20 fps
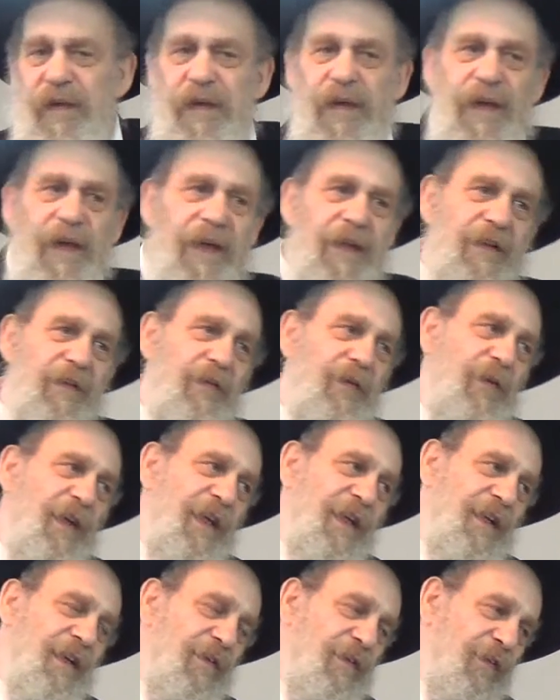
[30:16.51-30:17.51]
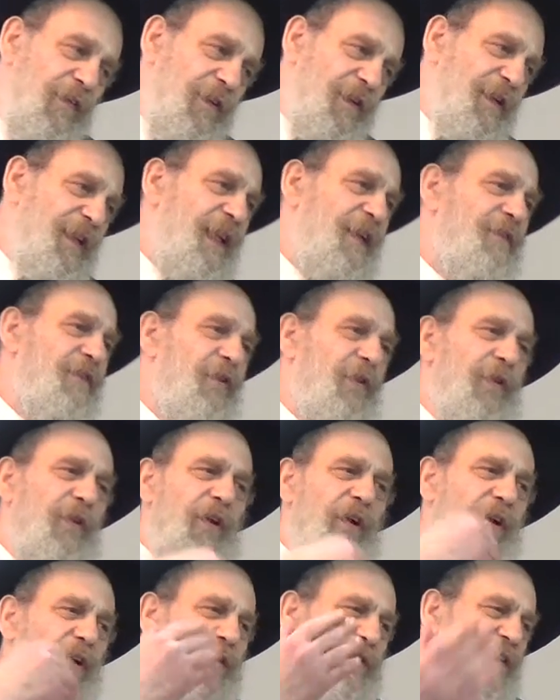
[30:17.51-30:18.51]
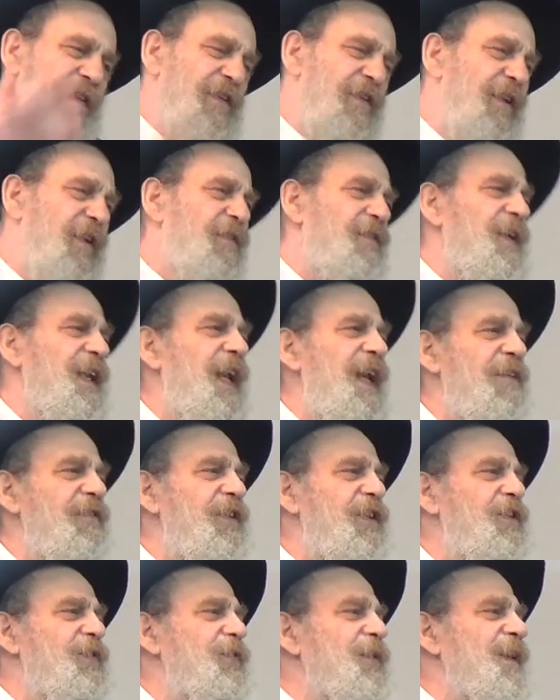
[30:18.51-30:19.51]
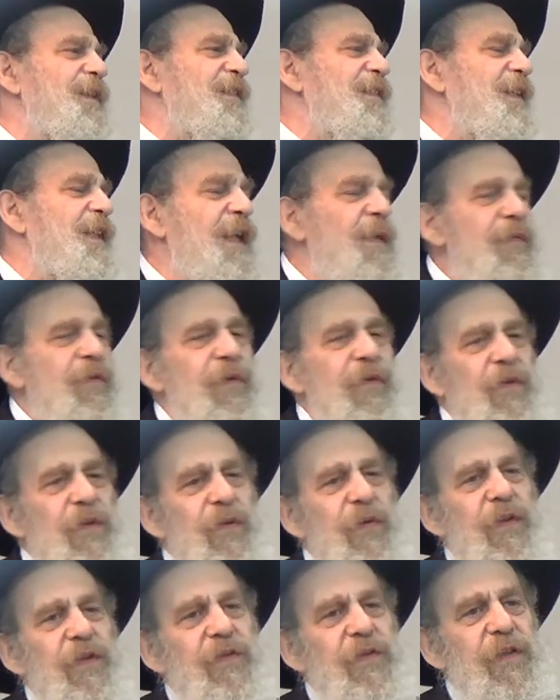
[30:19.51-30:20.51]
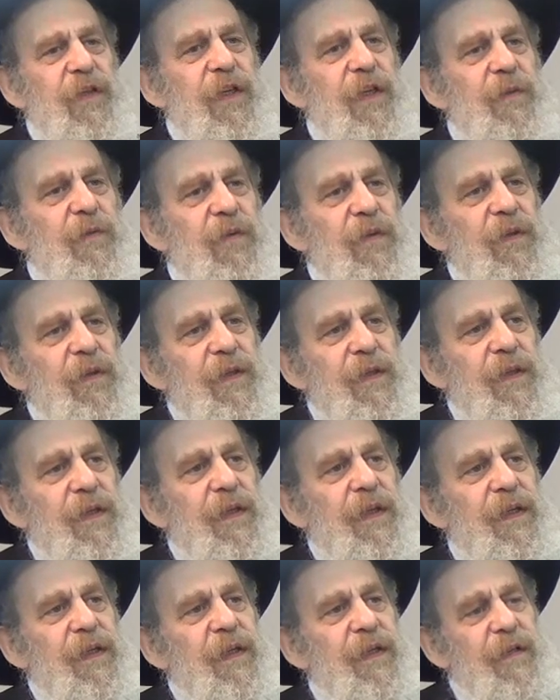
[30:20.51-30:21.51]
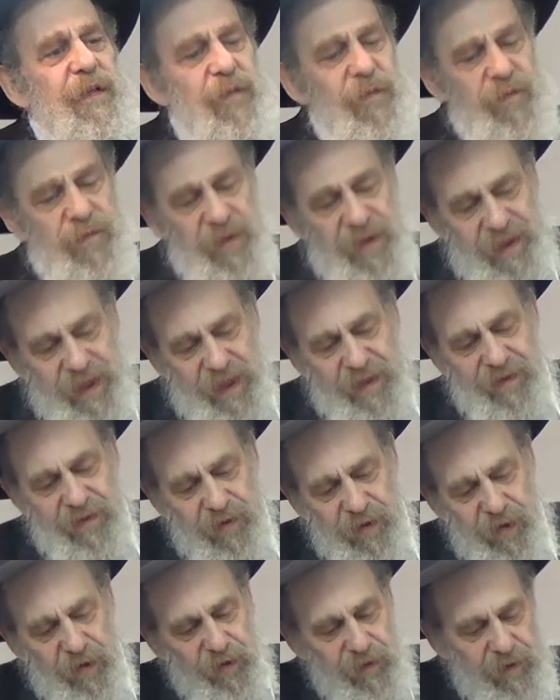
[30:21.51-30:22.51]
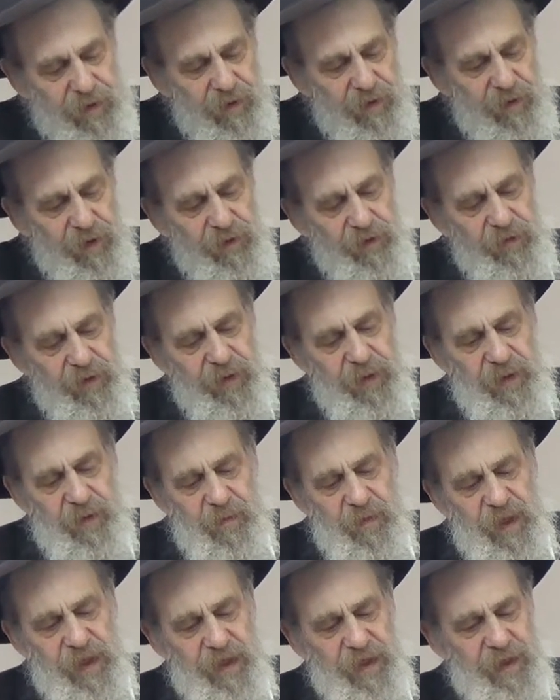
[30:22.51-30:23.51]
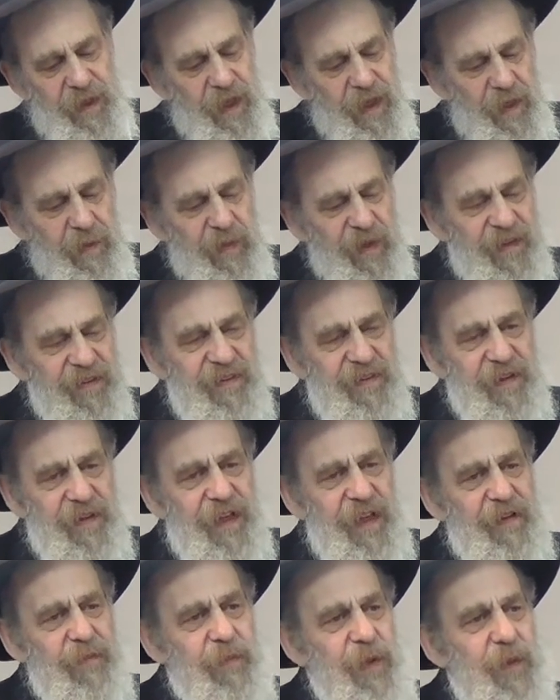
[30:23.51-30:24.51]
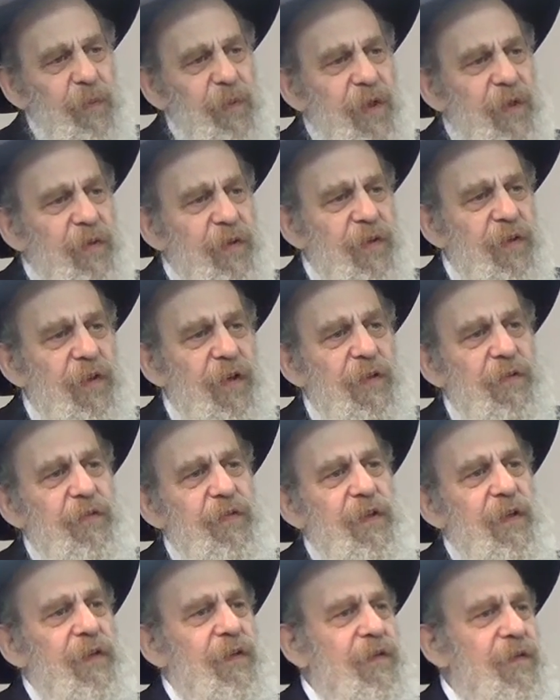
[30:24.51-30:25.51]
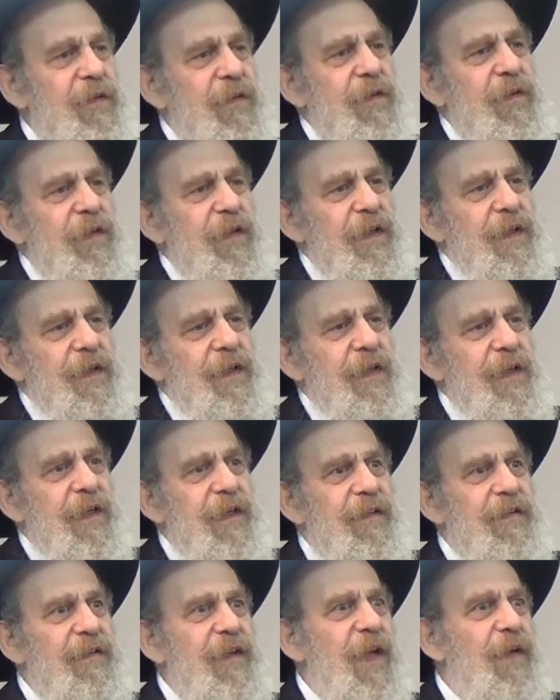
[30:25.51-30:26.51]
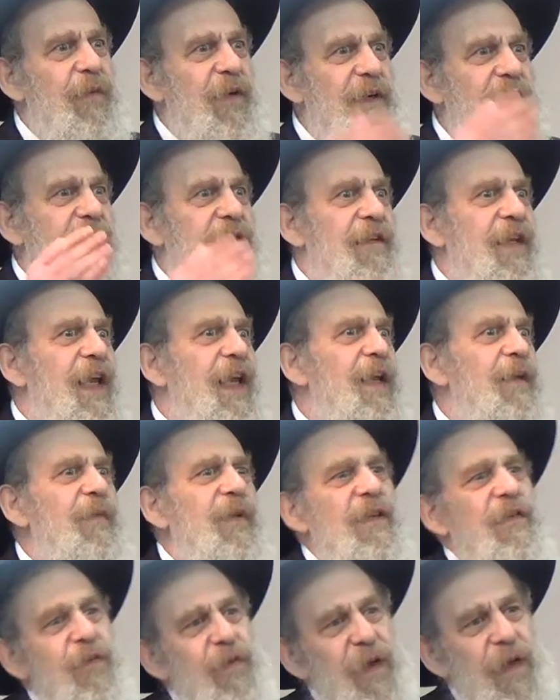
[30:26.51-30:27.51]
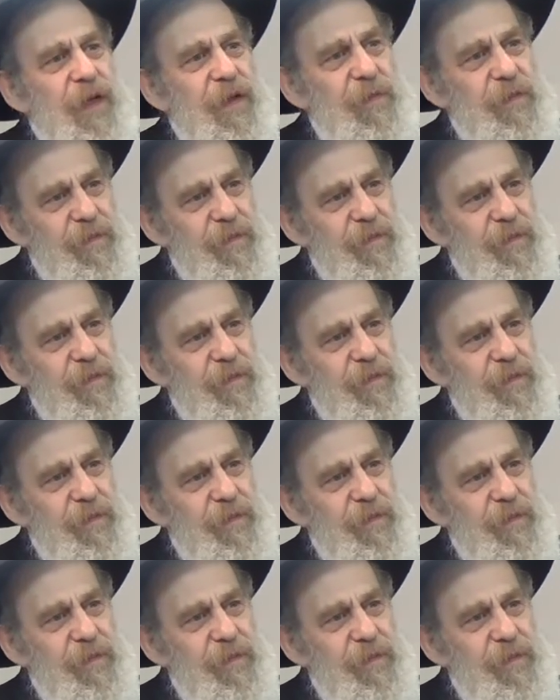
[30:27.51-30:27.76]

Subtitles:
And in a certain, even though L'Osid Lovay, every Jew has to come to the Gula Shleima, but that's L'Osid Lovay. In the meantime, I still have my B'chira Chavshis. I can say, I want to stay in Mitzrayim.